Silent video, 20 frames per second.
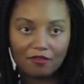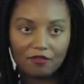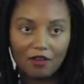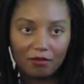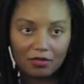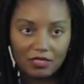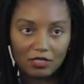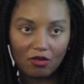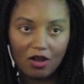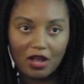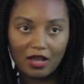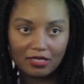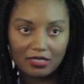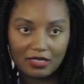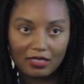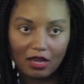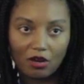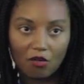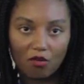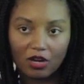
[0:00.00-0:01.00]
If I'm still
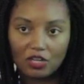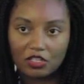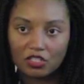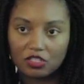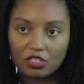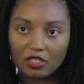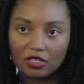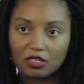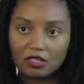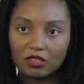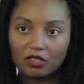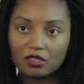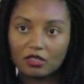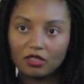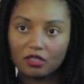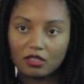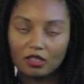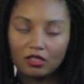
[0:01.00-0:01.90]
asking that question,